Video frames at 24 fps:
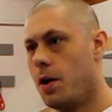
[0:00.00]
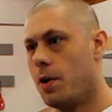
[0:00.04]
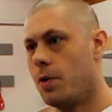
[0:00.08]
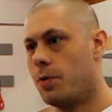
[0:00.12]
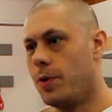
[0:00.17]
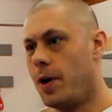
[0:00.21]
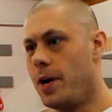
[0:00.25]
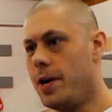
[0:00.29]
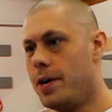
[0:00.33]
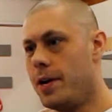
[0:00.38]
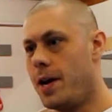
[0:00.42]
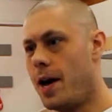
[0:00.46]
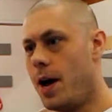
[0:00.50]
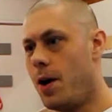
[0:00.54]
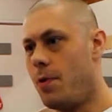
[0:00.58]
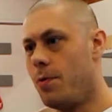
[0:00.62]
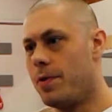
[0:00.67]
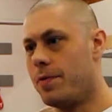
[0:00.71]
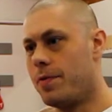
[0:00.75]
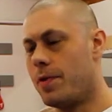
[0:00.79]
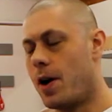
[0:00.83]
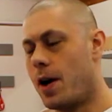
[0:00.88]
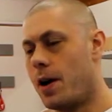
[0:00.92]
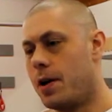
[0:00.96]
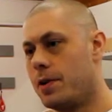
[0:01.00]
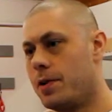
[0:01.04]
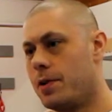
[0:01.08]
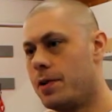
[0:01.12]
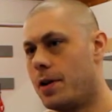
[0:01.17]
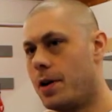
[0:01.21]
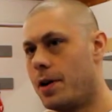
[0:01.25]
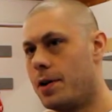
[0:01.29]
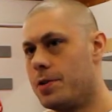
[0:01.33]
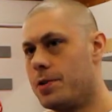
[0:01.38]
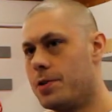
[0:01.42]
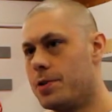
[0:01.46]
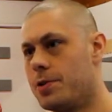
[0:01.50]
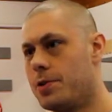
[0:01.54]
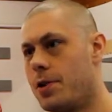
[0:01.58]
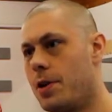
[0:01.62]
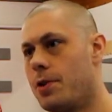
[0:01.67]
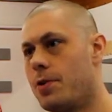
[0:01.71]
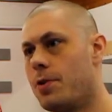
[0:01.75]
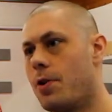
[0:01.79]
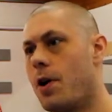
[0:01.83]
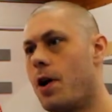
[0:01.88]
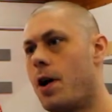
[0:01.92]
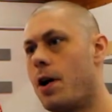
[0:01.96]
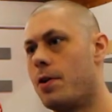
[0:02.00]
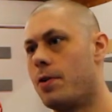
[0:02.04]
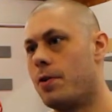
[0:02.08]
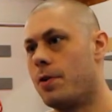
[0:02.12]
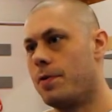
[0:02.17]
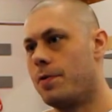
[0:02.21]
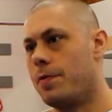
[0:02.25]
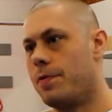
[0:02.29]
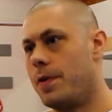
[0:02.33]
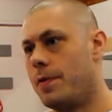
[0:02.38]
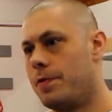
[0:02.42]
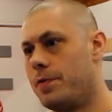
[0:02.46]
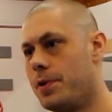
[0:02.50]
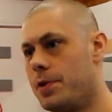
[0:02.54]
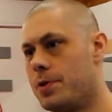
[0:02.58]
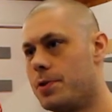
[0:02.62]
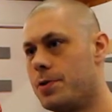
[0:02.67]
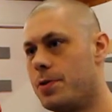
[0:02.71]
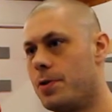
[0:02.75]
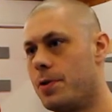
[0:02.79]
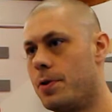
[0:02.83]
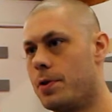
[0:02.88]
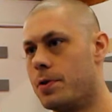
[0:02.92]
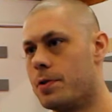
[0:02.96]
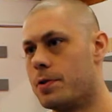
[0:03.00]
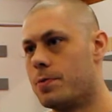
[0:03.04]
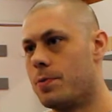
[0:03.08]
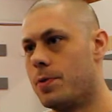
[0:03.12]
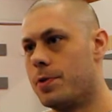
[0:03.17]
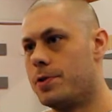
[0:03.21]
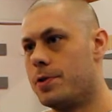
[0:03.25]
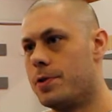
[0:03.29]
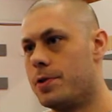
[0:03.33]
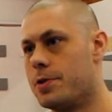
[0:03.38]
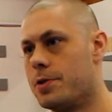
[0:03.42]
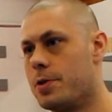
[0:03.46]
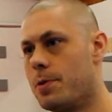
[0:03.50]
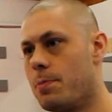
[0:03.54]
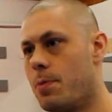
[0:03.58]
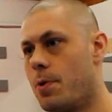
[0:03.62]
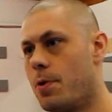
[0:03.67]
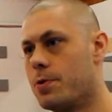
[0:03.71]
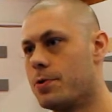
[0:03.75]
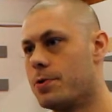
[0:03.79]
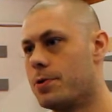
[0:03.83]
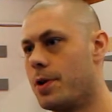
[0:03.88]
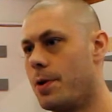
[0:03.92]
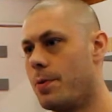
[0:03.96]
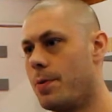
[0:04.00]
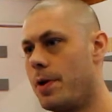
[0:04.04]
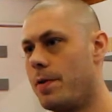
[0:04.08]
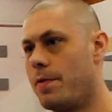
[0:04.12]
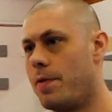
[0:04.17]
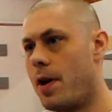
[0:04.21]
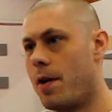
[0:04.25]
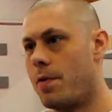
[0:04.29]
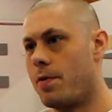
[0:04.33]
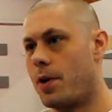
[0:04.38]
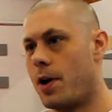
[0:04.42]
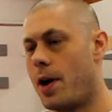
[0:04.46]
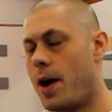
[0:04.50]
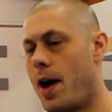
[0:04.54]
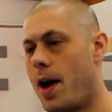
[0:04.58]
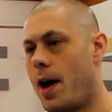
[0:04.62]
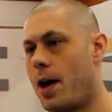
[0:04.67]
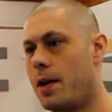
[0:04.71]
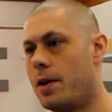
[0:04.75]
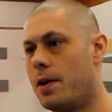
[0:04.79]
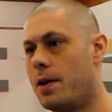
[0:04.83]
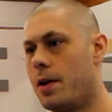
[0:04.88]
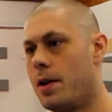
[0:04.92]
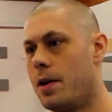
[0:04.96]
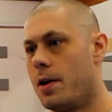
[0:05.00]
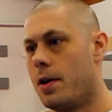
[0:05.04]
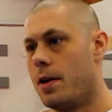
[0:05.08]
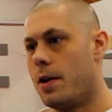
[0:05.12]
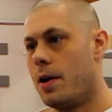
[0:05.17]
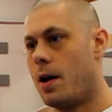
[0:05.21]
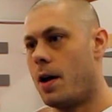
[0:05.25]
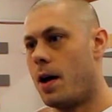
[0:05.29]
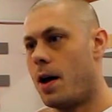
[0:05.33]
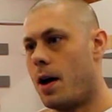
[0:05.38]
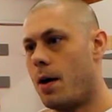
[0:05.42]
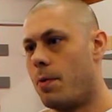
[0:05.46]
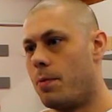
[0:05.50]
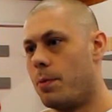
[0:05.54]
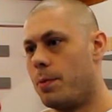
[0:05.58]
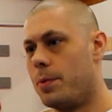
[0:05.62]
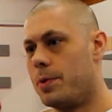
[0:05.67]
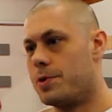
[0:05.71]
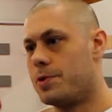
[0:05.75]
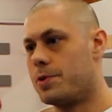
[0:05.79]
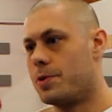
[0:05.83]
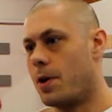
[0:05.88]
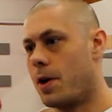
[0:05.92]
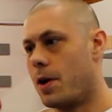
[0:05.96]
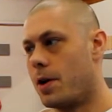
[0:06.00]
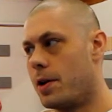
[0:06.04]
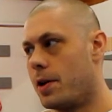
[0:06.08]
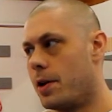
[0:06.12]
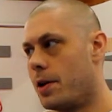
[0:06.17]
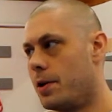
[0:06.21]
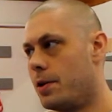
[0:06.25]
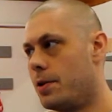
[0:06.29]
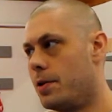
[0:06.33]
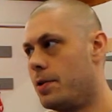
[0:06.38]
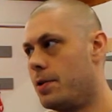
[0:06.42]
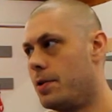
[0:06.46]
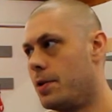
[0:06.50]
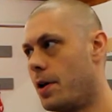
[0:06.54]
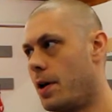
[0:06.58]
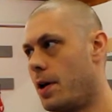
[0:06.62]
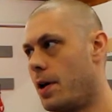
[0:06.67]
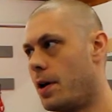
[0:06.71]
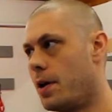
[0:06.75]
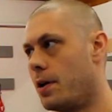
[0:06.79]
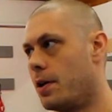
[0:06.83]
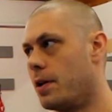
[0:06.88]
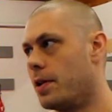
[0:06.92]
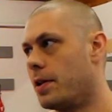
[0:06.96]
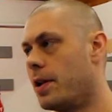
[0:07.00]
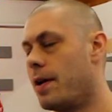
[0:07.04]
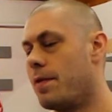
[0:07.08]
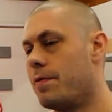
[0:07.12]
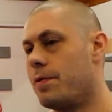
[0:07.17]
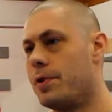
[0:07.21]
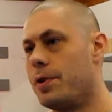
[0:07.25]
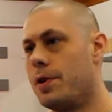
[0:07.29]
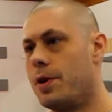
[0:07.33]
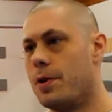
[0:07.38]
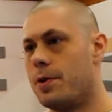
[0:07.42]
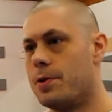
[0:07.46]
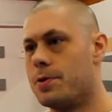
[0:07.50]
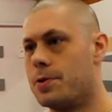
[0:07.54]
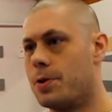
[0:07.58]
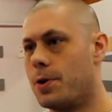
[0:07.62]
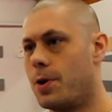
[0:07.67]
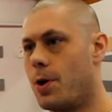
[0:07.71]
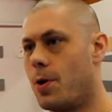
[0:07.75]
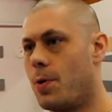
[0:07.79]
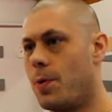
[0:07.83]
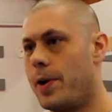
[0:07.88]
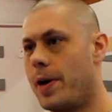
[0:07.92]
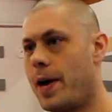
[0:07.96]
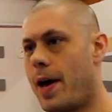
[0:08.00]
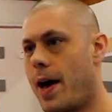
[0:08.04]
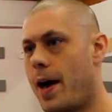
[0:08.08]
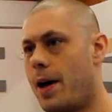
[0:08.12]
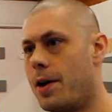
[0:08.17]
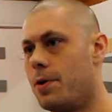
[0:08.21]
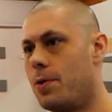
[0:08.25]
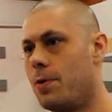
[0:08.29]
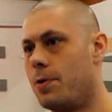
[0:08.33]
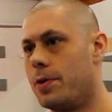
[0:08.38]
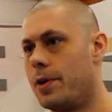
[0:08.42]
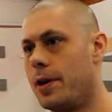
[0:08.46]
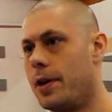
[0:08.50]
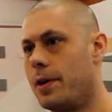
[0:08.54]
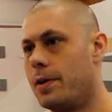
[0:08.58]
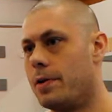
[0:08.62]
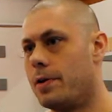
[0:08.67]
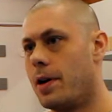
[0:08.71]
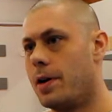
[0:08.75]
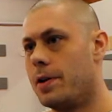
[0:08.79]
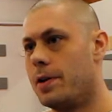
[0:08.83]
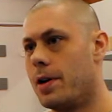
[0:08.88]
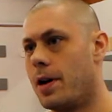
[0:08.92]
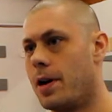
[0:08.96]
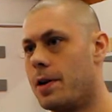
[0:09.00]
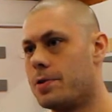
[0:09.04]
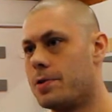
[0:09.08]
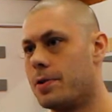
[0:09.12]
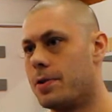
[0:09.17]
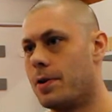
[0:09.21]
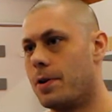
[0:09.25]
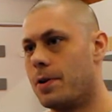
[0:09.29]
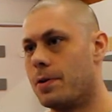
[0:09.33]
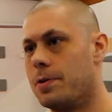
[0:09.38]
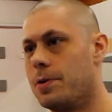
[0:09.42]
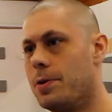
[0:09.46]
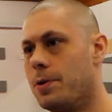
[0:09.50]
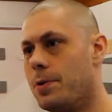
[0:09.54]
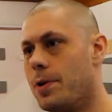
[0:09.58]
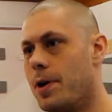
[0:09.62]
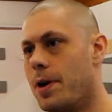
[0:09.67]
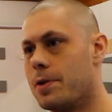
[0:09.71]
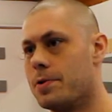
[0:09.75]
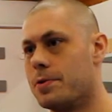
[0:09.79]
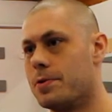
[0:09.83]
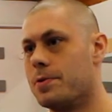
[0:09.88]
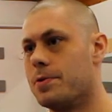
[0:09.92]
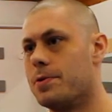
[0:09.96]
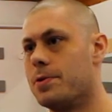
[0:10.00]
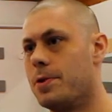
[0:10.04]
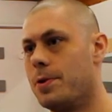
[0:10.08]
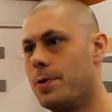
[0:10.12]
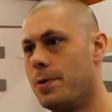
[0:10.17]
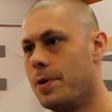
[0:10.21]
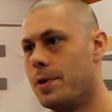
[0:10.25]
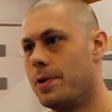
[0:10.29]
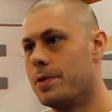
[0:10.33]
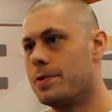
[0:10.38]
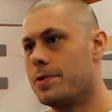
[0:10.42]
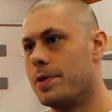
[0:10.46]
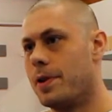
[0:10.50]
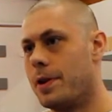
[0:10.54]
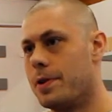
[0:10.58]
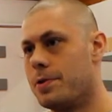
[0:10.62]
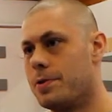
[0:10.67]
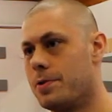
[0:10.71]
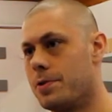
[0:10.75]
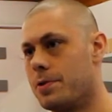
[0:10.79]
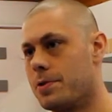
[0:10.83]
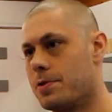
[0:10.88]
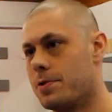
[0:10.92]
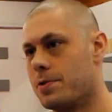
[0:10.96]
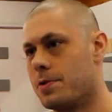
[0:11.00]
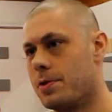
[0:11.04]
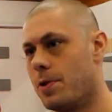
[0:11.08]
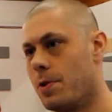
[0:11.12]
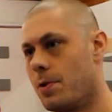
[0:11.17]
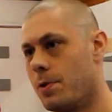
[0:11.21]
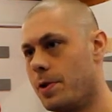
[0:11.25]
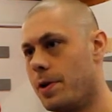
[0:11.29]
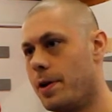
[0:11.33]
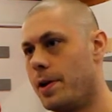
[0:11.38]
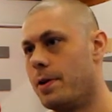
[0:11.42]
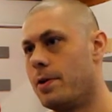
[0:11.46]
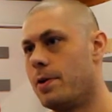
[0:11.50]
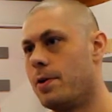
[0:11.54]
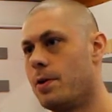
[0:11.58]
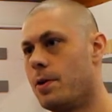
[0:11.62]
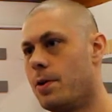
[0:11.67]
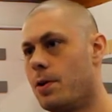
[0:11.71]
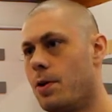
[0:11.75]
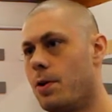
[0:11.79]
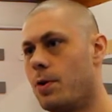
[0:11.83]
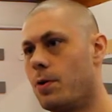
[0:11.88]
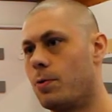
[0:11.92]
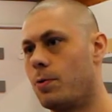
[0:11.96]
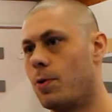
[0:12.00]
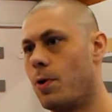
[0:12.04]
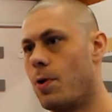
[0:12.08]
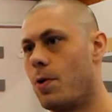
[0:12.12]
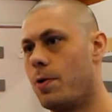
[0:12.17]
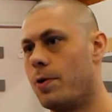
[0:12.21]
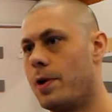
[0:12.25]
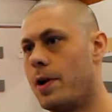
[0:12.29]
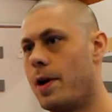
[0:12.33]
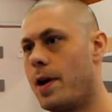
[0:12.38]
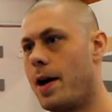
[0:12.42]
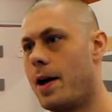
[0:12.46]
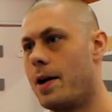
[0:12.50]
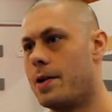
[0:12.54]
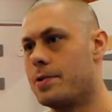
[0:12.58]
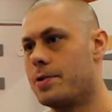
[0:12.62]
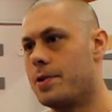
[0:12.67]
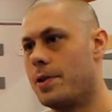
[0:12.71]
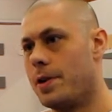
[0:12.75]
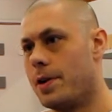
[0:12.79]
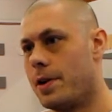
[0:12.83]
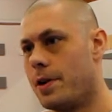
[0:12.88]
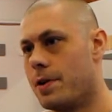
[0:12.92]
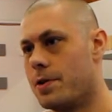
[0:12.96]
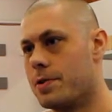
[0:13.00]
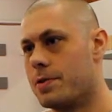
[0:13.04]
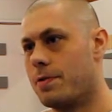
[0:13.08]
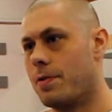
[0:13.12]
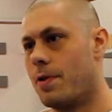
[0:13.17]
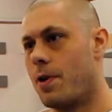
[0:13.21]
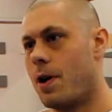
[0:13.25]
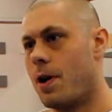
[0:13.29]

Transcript: Right now we've got just under 150 students, which is the most that we've ever had. When we started 11 years ago, we had only a dozen or 2 dozen students, and it's just slowly grown as the years have